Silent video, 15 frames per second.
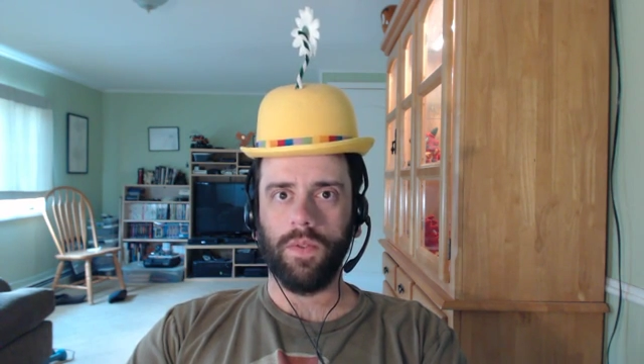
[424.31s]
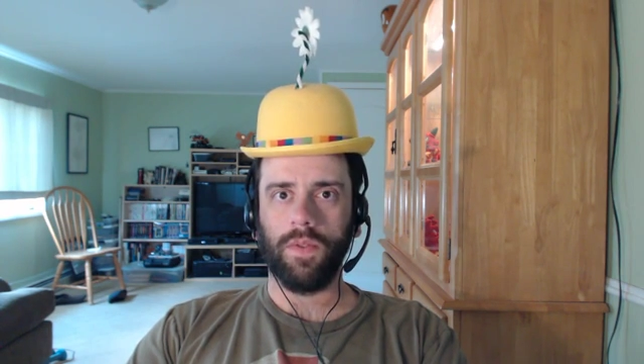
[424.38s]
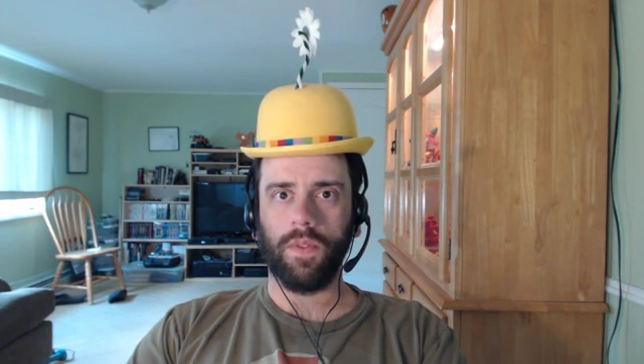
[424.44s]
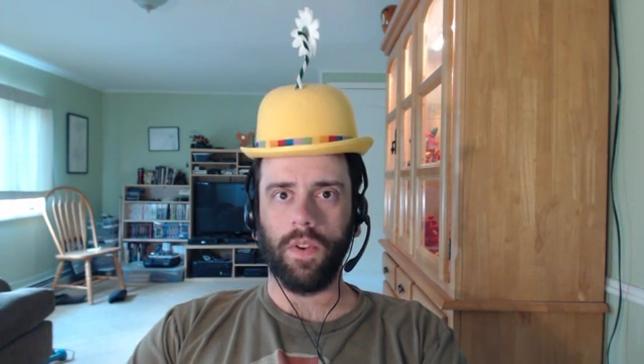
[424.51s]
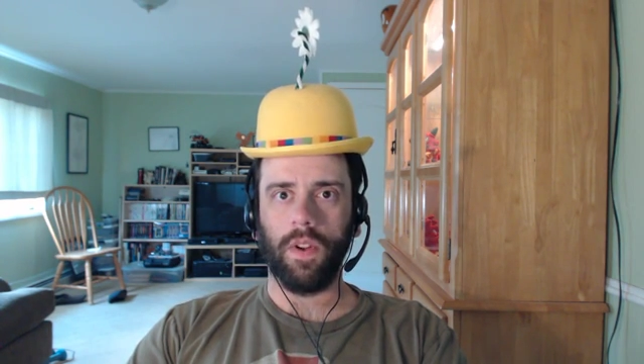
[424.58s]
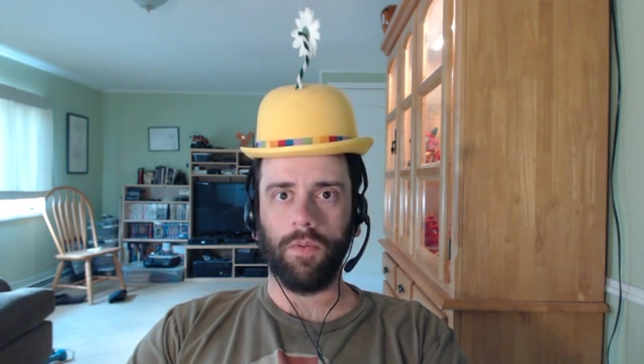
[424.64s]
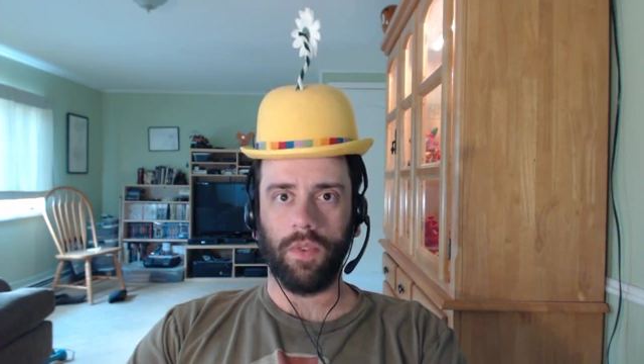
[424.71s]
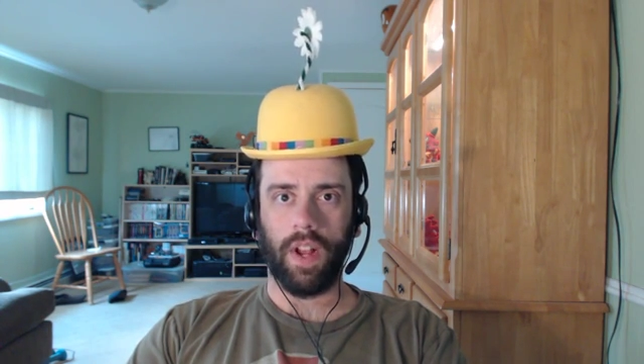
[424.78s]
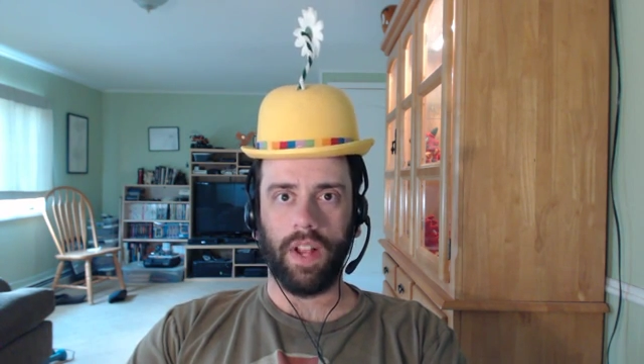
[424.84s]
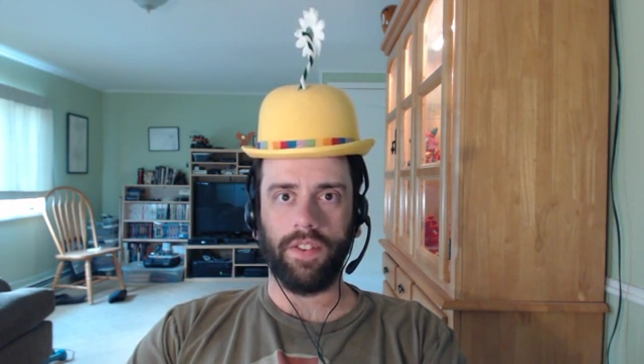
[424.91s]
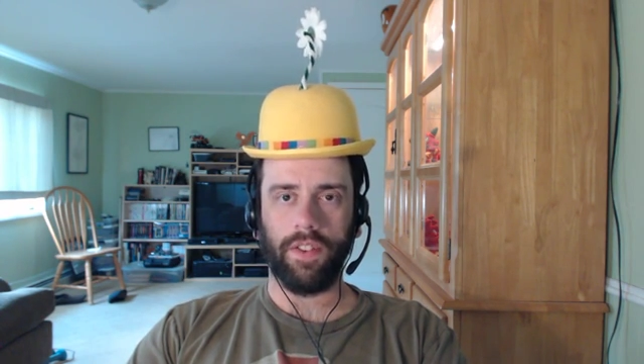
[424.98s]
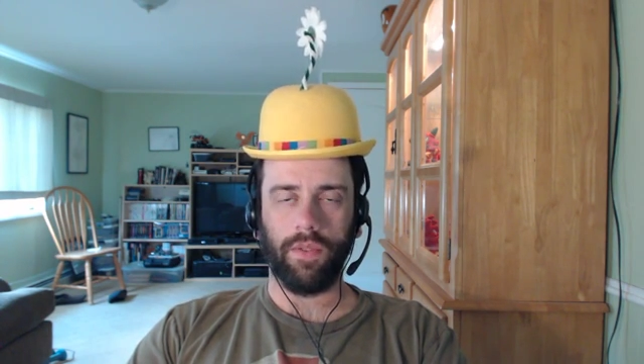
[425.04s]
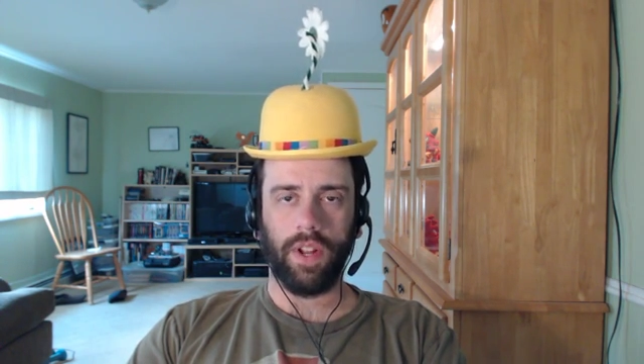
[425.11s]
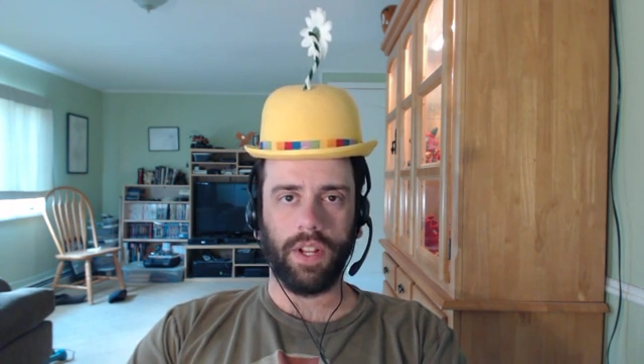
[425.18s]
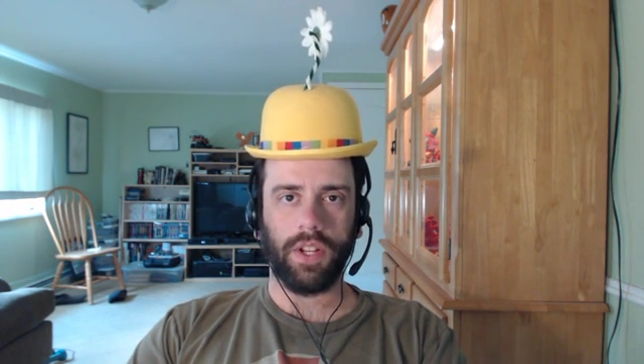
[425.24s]
from Rise
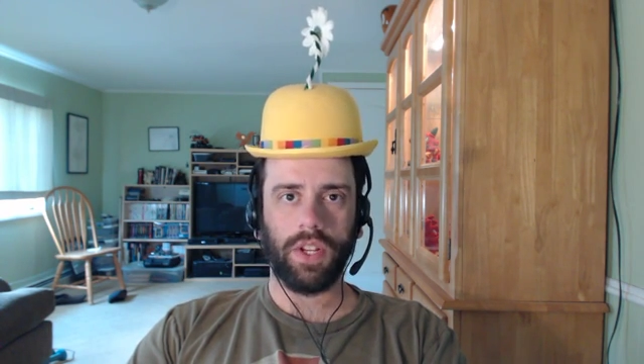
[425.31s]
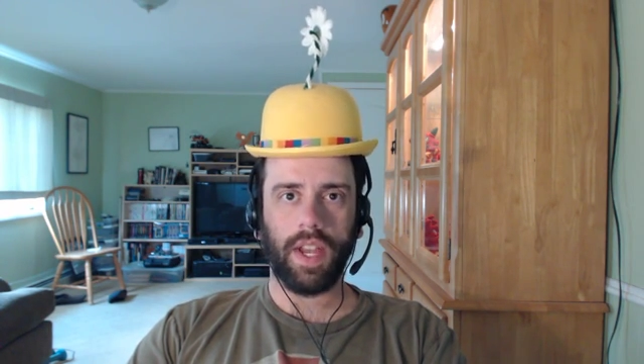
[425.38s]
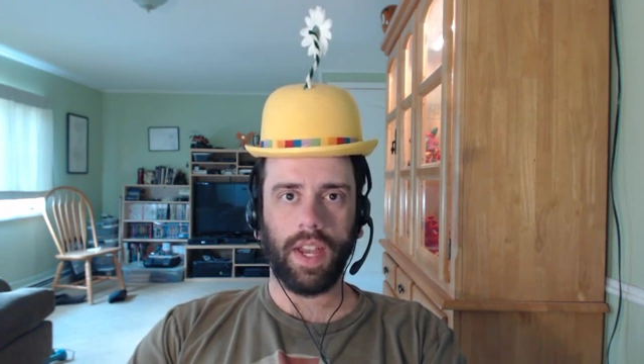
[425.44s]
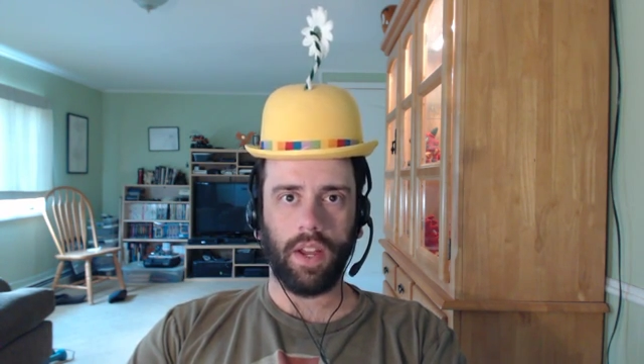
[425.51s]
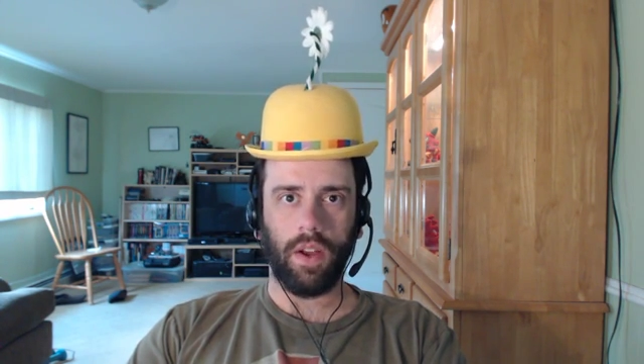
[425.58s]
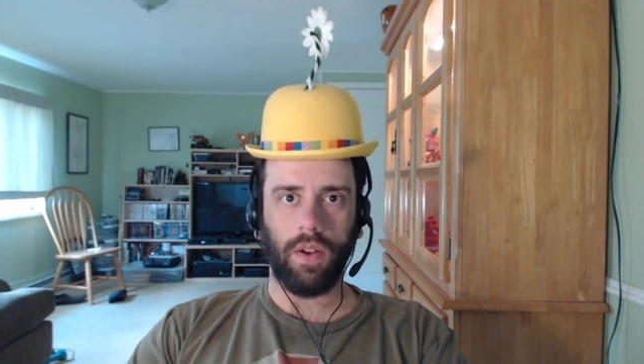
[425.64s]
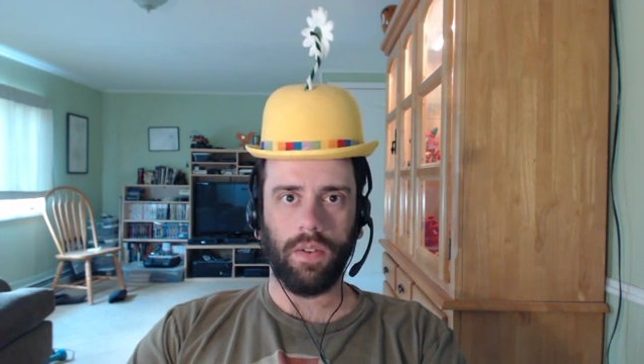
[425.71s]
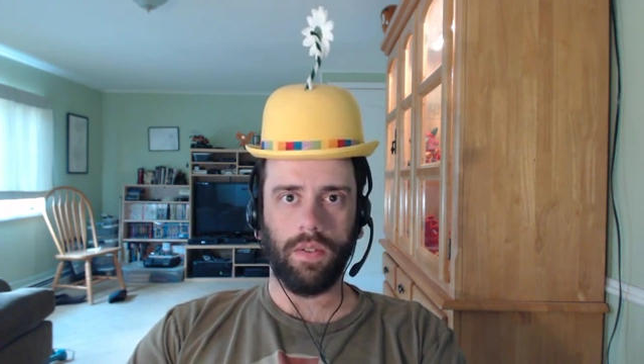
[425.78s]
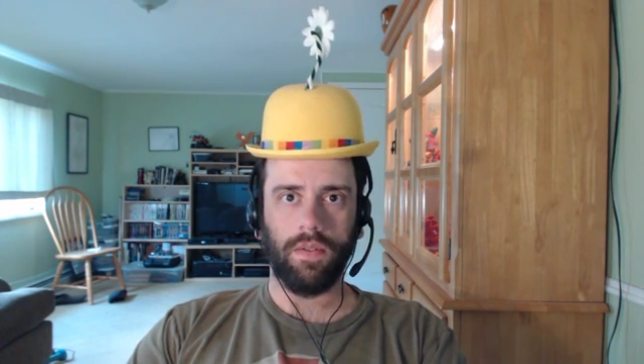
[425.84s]
of the Red Shadow.